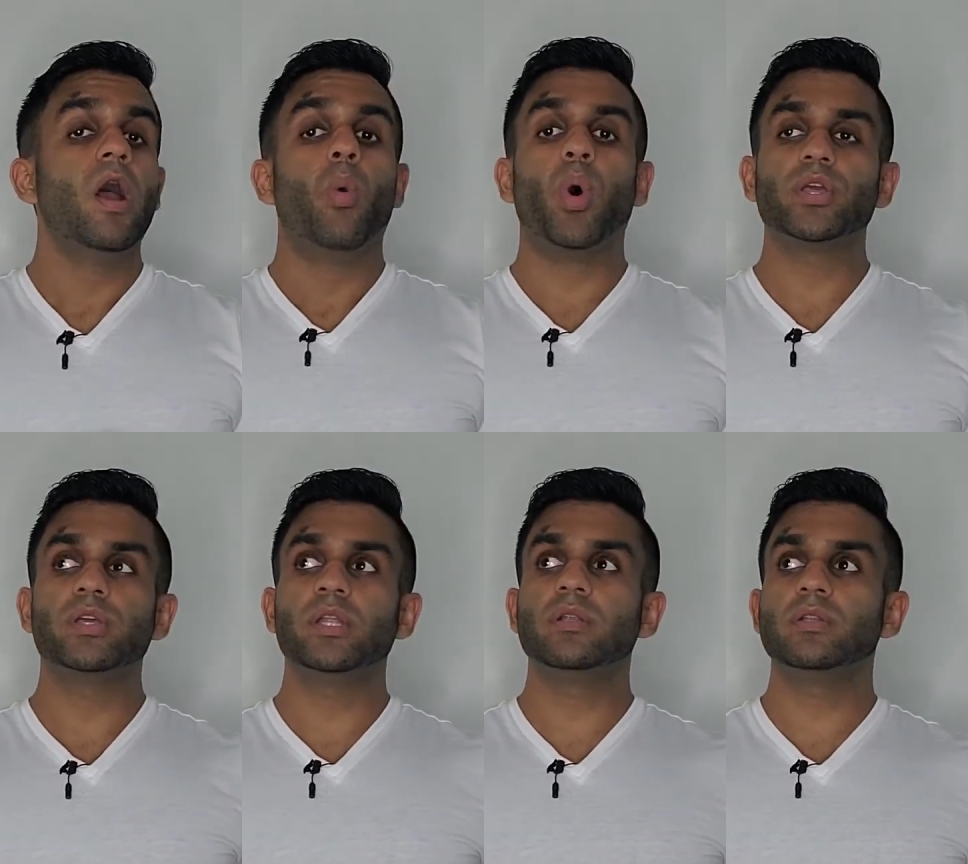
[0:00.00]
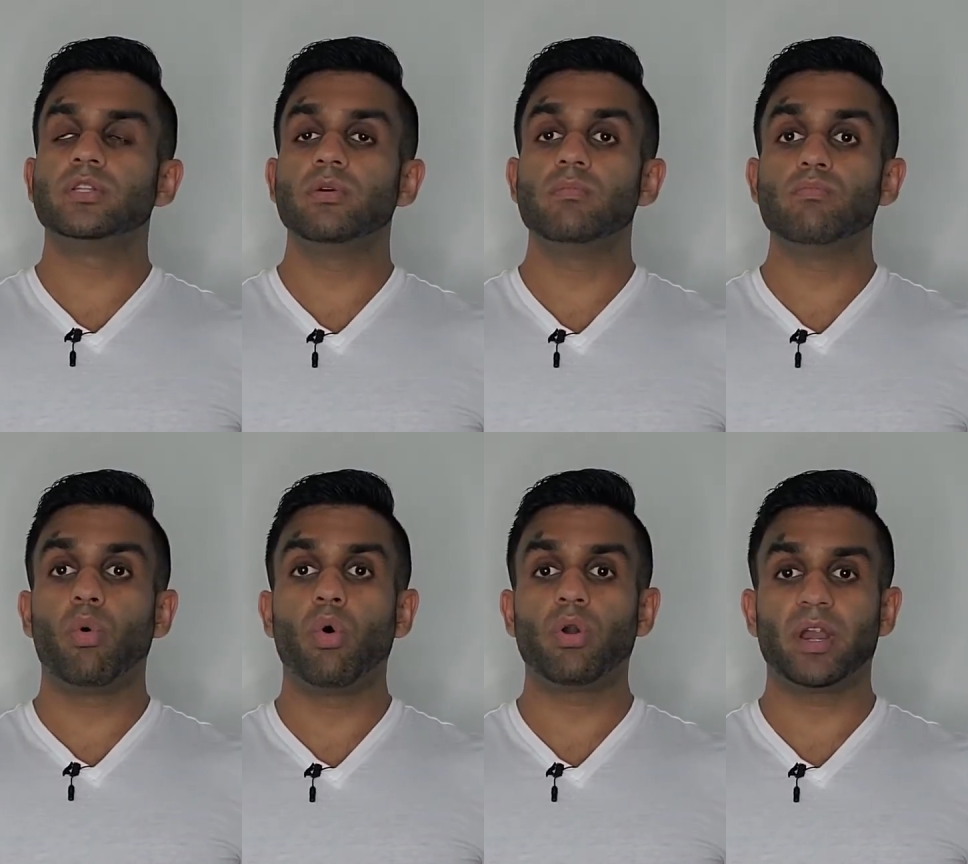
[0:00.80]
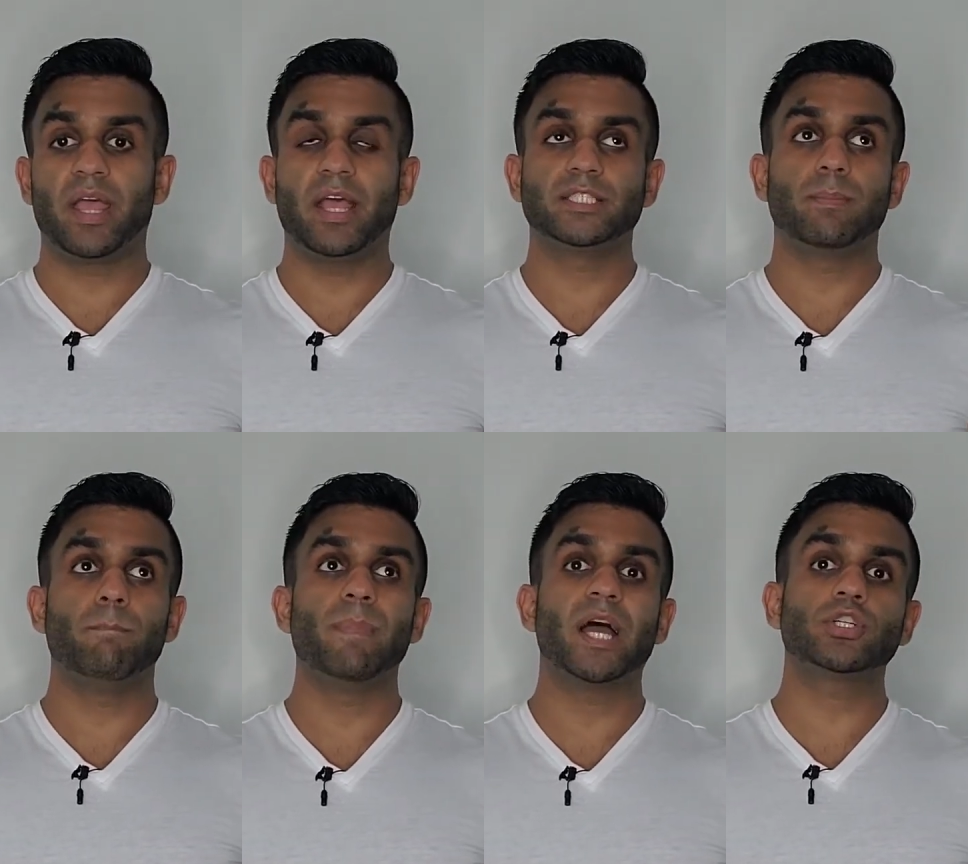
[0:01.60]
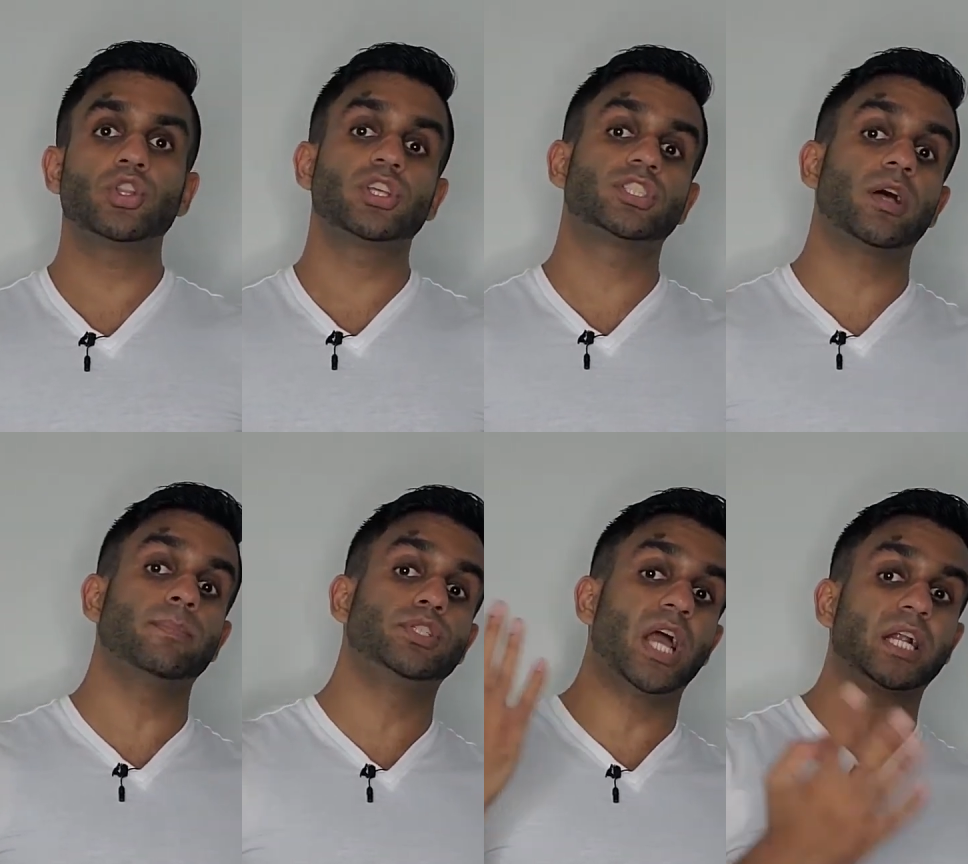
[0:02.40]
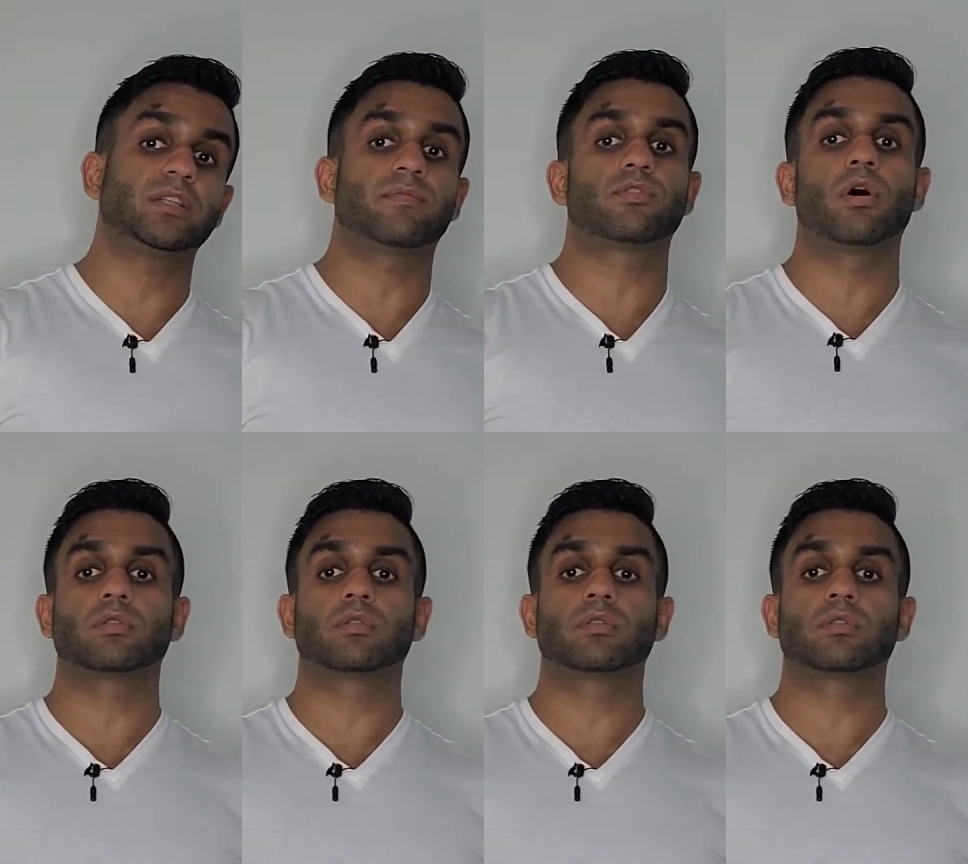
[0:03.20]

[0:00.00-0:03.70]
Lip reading: what you need to do more is measure the subjective growth